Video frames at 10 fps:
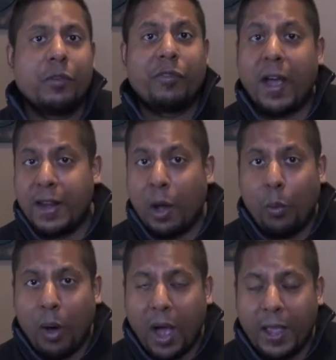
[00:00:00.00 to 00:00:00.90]
find
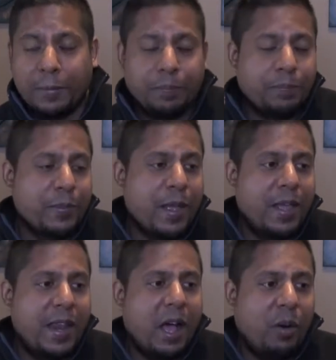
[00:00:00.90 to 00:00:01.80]
out why.
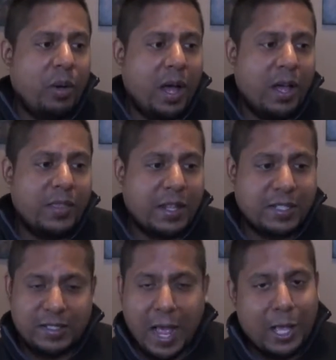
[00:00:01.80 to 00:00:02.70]
Now,
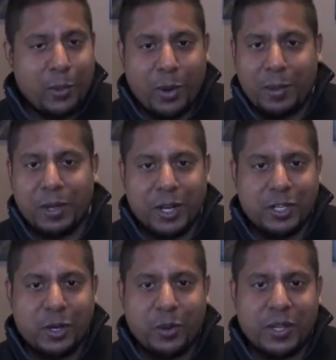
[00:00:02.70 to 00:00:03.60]
that's exactly what I'm going
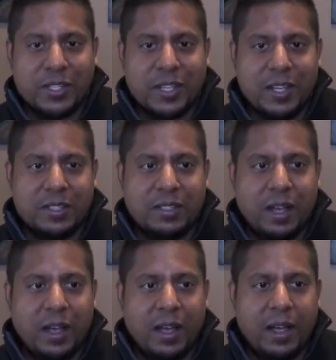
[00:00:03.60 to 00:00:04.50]
to do is
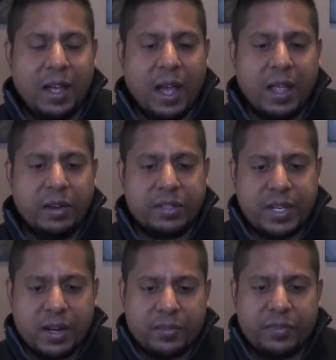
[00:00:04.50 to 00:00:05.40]

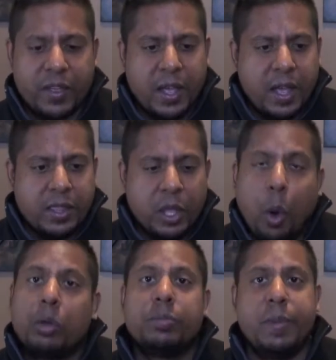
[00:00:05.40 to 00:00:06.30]
instead of the
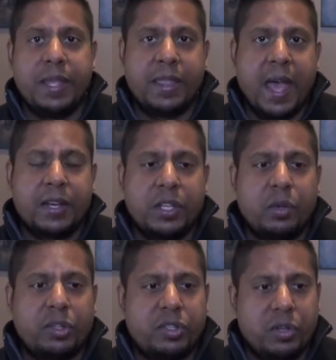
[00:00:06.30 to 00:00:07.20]
old me that
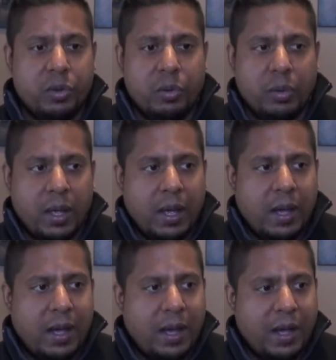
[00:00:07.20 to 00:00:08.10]
used to
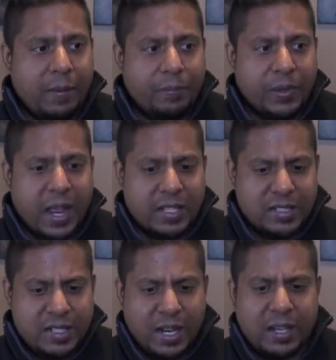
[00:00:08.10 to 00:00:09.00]
kind of
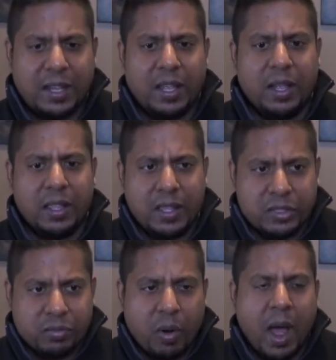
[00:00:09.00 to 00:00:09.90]
stick in
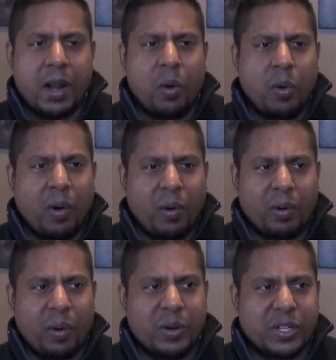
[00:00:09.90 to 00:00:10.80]
this rut,
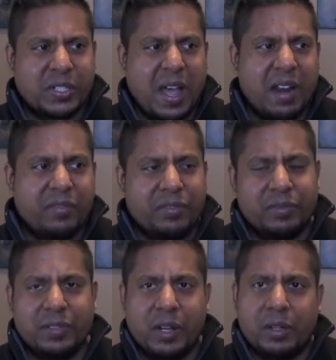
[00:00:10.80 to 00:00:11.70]
or just kind
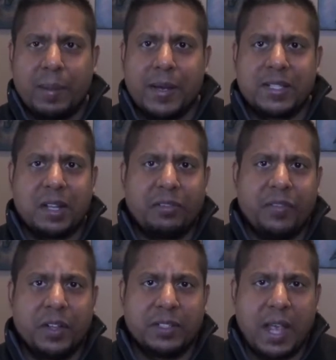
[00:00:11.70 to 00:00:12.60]
of let
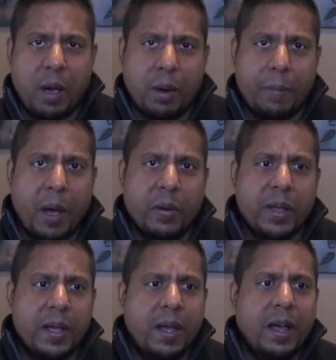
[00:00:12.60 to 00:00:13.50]
myself feel down about